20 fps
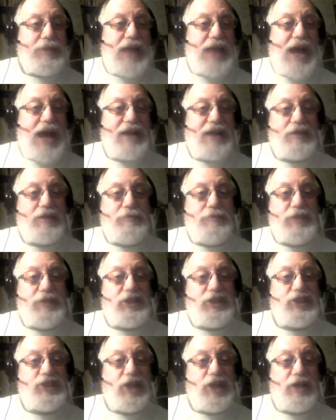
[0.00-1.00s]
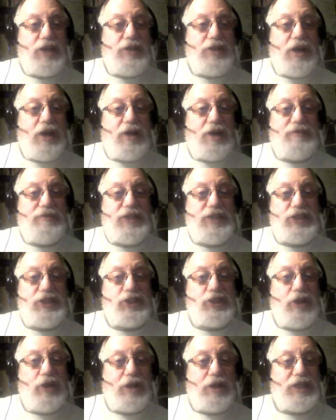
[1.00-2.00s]
Menachem, the son of
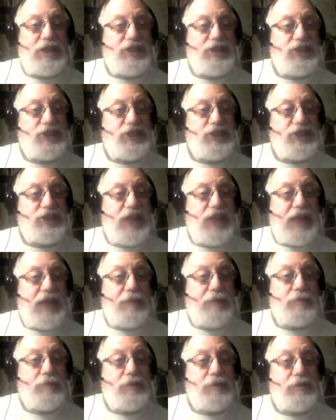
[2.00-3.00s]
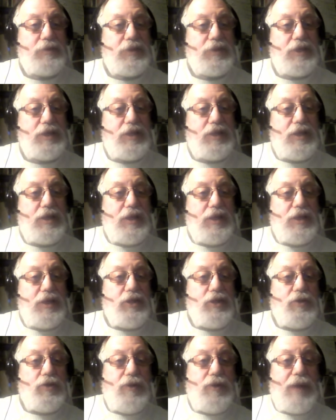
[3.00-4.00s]
Yitzhak, is his name.
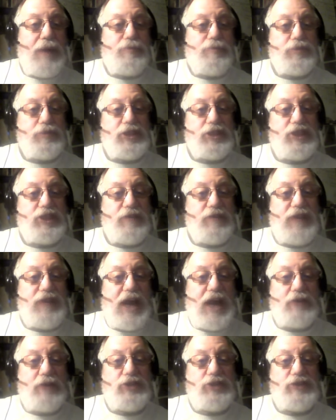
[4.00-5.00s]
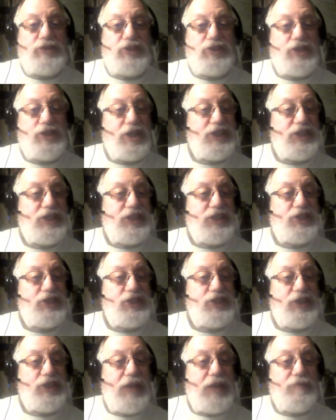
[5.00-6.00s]
The leprous of the house of study is
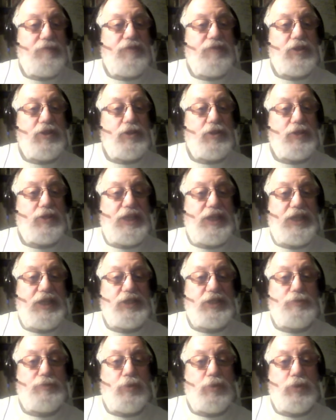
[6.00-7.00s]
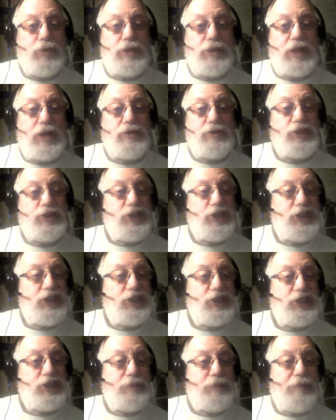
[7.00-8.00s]
his name. Verily, he has borne our
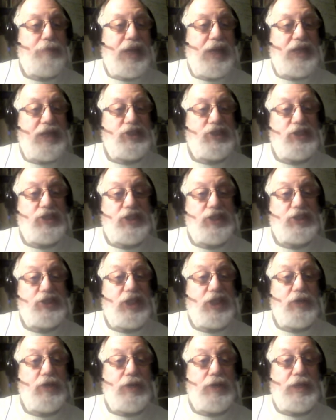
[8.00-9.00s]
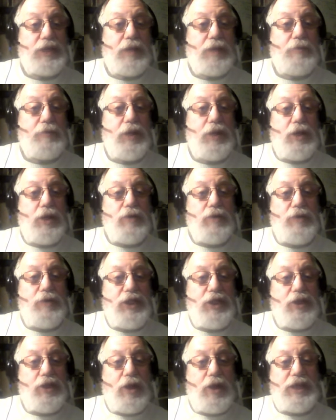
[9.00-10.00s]
diseases and pains, and he is carrying them.
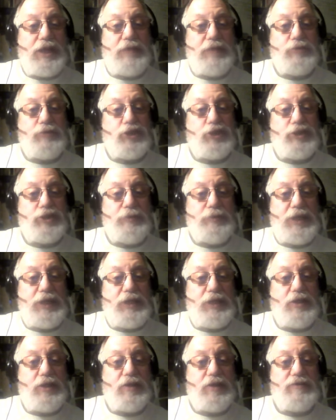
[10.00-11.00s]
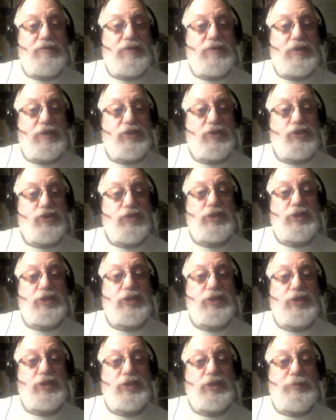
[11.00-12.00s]
We thought him
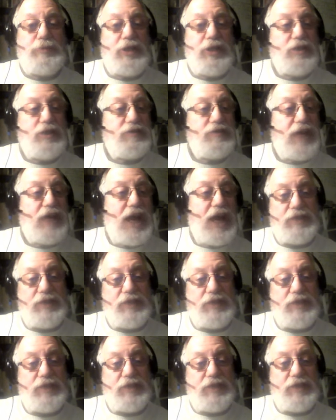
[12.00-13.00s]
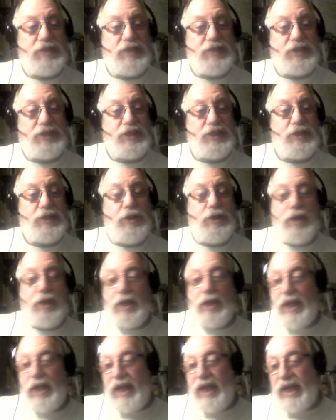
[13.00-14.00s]
stricken, smitten of God, and afflicted.
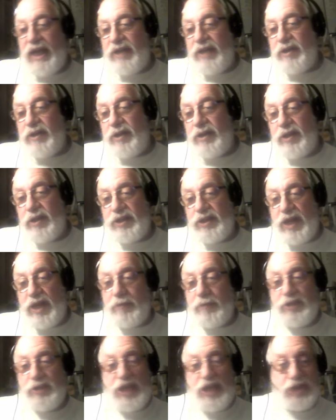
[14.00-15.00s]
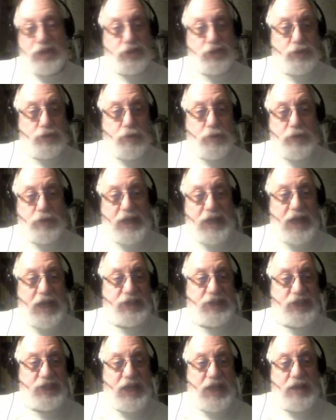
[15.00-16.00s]
And the Talmud's actually quoting
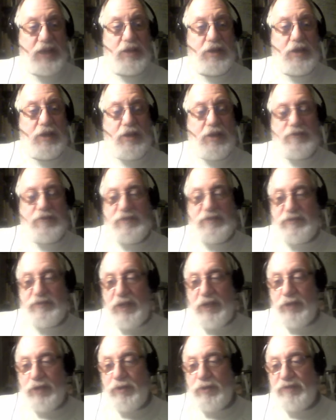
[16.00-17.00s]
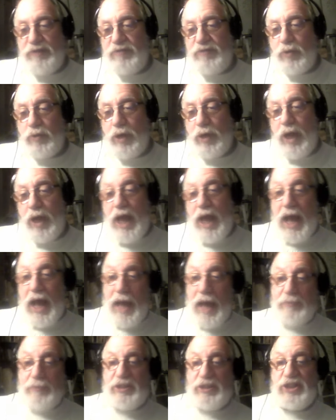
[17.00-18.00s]
Isaiah 53:4.
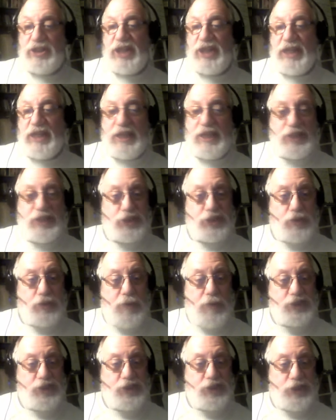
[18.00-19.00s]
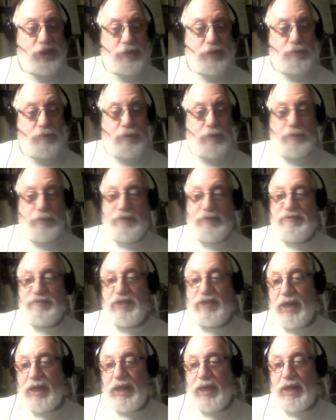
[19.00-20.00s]
I'm going to take that as a question when we
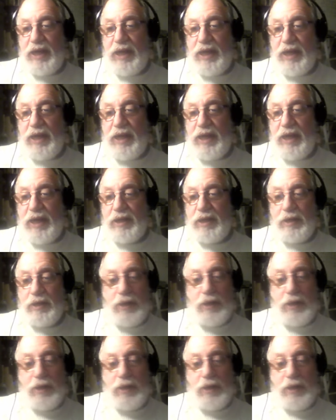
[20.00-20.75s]
finish, Beck.